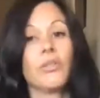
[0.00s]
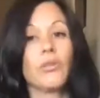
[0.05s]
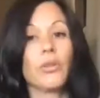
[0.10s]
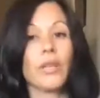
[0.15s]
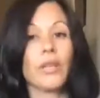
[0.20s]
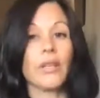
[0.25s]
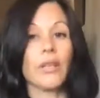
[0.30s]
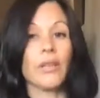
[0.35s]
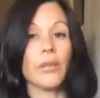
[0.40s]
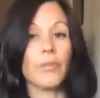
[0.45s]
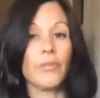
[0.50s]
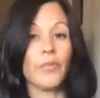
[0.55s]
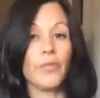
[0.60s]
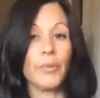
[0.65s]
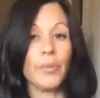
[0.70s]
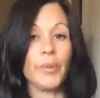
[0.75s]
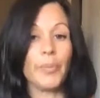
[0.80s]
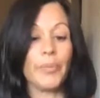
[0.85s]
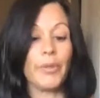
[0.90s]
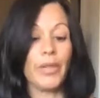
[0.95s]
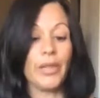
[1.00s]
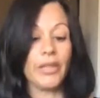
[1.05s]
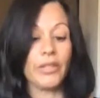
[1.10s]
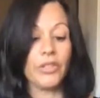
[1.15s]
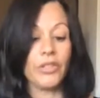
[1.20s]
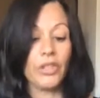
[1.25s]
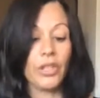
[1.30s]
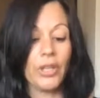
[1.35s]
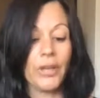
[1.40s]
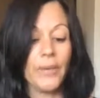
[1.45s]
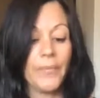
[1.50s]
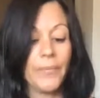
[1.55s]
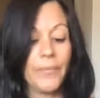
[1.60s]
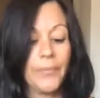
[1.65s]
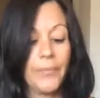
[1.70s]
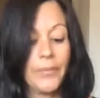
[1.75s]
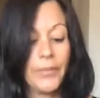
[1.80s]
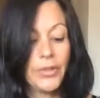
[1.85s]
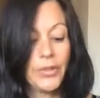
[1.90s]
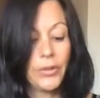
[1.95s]
drink them from a plunger.
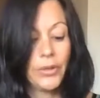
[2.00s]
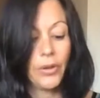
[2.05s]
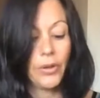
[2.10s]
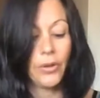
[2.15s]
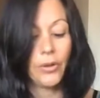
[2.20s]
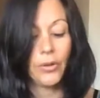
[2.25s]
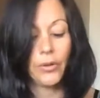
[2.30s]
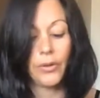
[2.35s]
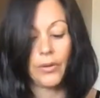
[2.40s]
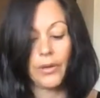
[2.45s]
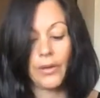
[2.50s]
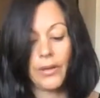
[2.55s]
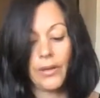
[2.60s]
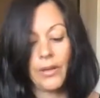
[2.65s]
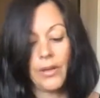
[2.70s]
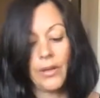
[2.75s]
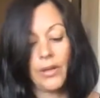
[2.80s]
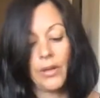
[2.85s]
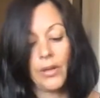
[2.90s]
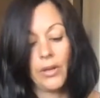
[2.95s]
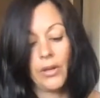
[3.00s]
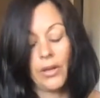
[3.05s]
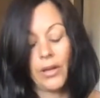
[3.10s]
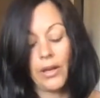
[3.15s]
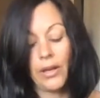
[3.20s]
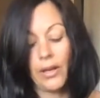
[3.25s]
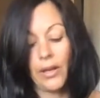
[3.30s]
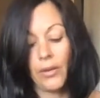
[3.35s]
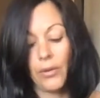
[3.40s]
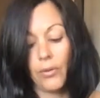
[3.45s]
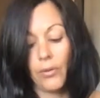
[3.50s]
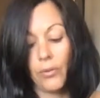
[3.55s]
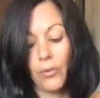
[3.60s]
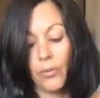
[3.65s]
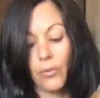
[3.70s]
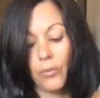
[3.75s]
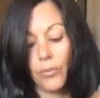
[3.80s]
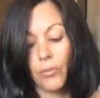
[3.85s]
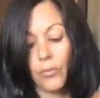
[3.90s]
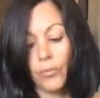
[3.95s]
So
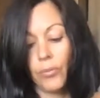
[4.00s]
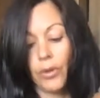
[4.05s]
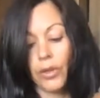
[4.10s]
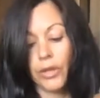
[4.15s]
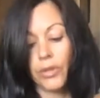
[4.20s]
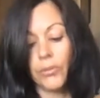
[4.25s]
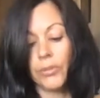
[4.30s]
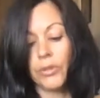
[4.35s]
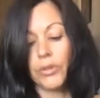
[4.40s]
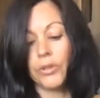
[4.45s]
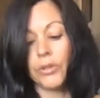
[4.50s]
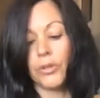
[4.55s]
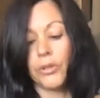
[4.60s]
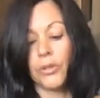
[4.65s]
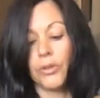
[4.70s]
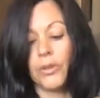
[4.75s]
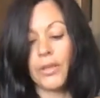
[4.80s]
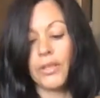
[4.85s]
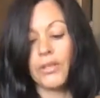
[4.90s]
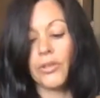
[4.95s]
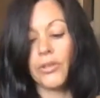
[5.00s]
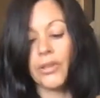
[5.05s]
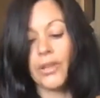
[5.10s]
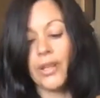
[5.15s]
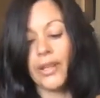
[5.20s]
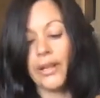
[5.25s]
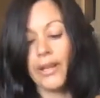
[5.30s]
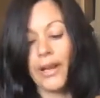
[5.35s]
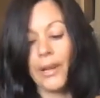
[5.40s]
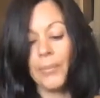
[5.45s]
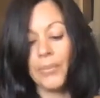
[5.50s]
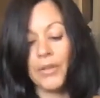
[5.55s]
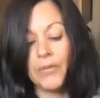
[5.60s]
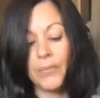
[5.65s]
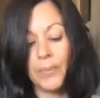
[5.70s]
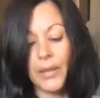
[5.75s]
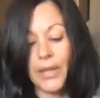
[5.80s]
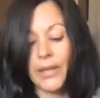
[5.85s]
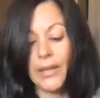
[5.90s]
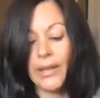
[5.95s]
what you would do is you'd get a couple
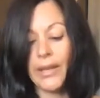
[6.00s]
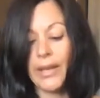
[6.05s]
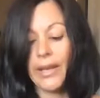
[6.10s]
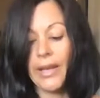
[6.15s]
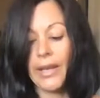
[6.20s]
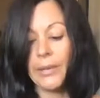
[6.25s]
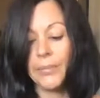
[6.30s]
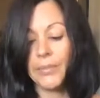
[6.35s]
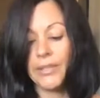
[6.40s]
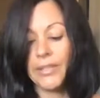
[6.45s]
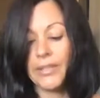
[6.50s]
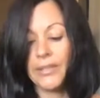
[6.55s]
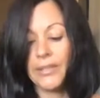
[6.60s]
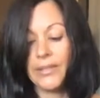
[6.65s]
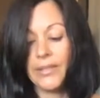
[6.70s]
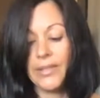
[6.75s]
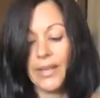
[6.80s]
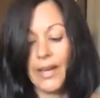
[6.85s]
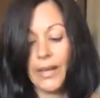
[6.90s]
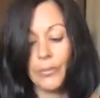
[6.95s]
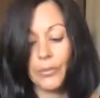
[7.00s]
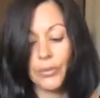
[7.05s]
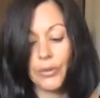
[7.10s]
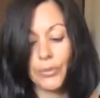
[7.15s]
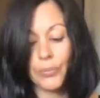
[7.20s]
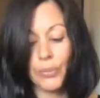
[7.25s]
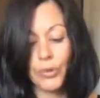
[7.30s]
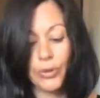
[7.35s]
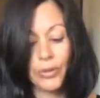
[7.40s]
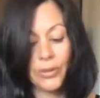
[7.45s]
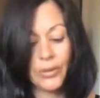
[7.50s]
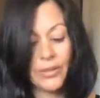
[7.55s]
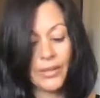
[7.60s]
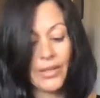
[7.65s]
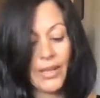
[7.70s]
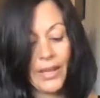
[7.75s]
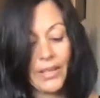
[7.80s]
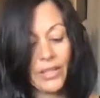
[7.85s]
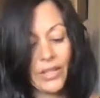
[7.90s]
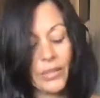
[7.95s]
of big heaped tablespoons
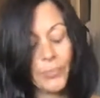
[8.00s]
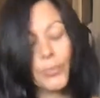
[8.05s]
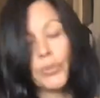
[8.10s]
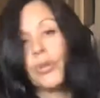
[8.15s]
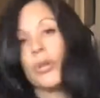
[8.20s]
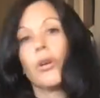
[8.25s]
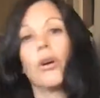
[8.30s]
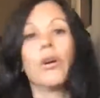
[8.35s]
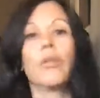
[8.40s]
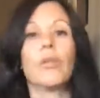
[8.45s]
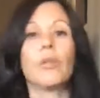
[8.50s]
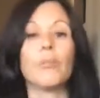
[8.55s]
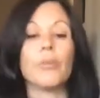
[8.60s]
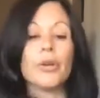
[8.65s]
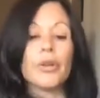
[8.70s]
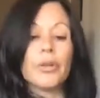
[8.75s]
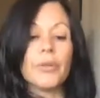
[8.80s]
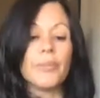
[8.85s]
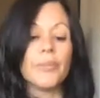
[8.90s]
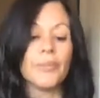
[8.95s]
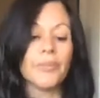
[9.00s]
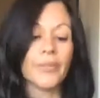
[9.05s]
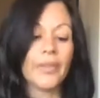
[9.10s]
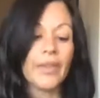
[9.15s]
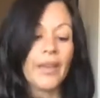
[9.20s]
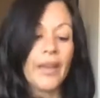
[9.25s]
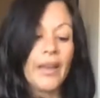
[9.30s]
and just put it on the bottom,